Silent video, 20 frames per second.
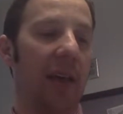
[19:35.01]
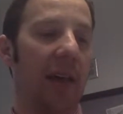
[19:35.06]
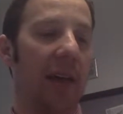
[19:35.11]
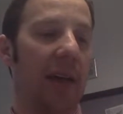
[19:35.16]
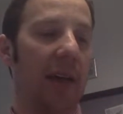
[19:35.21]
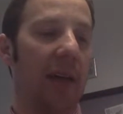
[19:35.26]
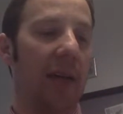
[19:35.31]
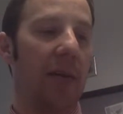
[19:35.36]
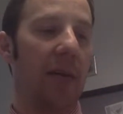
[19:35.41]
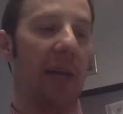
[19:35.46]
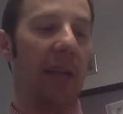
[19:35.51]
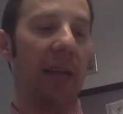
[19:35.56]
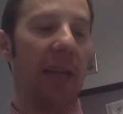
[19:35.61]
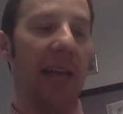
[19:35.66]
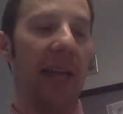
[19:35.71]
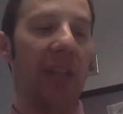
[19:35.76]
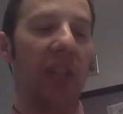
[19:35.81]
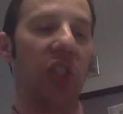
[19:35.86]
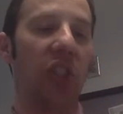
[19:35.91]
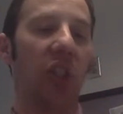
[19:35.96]

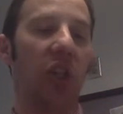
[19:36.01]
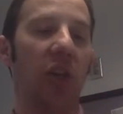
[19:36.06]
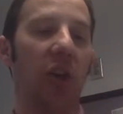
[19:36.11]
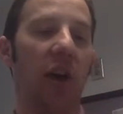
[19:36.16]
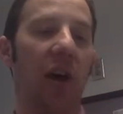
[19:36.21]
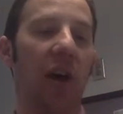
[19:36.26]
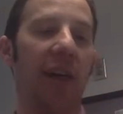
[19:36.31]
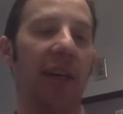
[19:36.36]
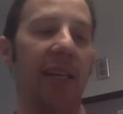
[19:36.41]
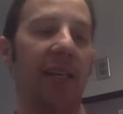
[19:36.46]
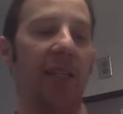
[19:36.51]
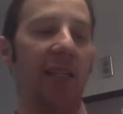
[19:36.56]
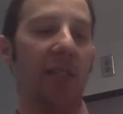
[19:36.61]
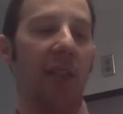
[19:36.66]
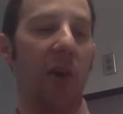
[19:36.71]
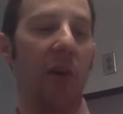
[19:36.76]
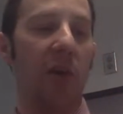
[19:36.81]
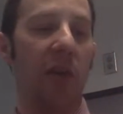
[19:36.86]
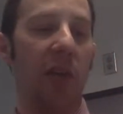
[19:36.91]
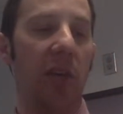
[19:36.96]
lets your audience
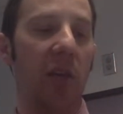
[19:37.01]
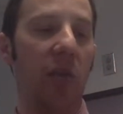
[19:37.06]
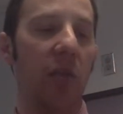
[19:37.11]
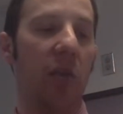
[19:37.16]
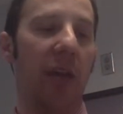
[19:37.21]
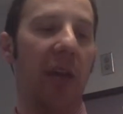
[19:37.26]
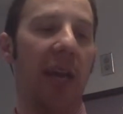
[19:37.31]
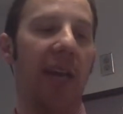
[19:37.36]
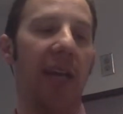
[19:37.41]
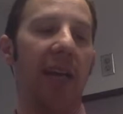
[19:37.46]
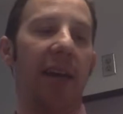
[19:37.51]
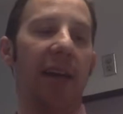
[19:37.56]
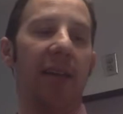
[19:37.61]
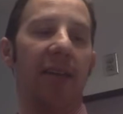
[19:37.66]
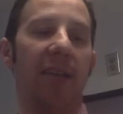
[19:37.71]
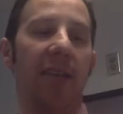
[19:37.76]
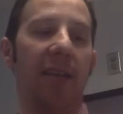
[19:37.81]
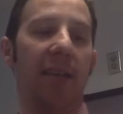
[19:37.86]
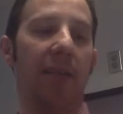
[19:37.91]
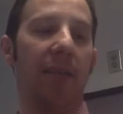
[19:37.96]
know that you
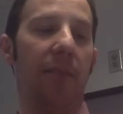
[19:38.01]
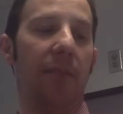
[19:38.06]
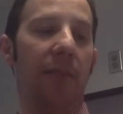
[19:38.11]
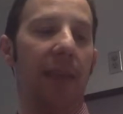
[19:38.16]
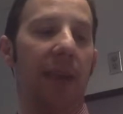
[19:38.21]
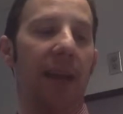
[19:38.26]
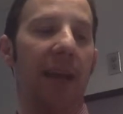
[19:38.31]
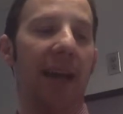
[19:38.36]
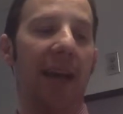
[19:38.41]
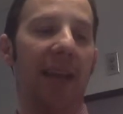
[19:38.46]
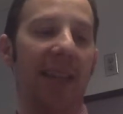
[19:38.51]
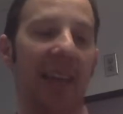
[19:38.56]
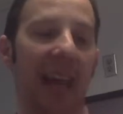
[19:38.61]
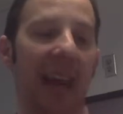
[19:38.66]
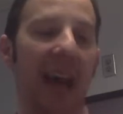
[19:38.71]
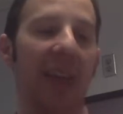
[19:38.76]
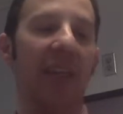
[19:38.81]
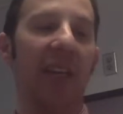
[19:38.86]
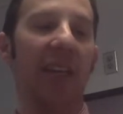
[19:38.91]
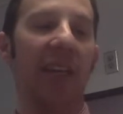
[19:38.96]
recognize them as
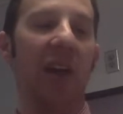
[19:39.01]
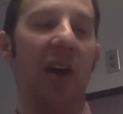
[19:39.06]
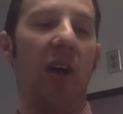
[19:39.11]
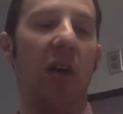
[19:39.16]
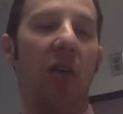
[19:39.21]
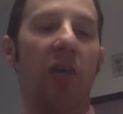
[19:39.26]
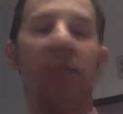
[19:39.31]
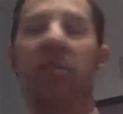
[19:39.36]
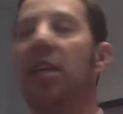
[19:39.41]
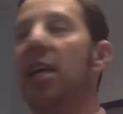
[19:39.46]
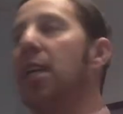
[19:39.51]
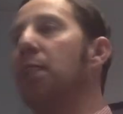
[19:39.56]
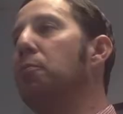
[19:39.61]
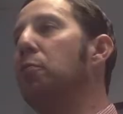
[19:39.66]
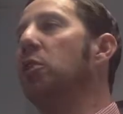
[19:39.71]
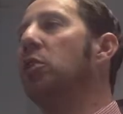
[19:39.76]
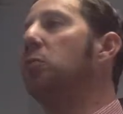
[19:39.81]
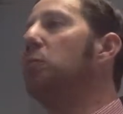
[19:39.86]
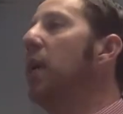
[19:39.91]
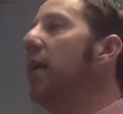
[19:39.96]
having knowledge and
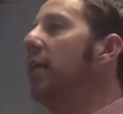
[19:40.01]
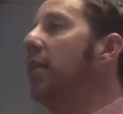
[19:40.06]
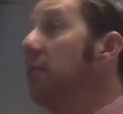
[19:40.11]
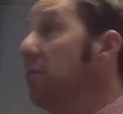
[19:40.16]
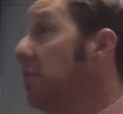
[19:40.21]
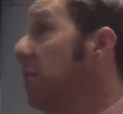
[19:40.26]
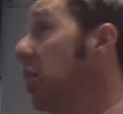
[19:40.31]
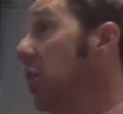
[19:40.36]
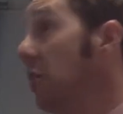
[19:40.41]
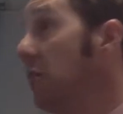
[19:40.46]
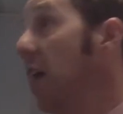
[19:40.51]
perspectives that are